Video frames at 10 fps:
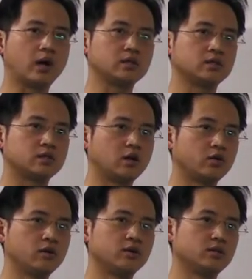I just told
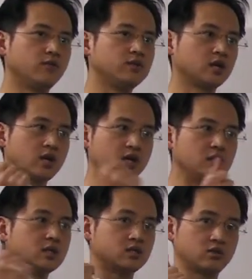you is you took any
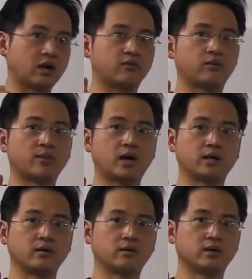tissue out of the
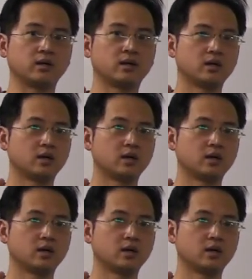body, right?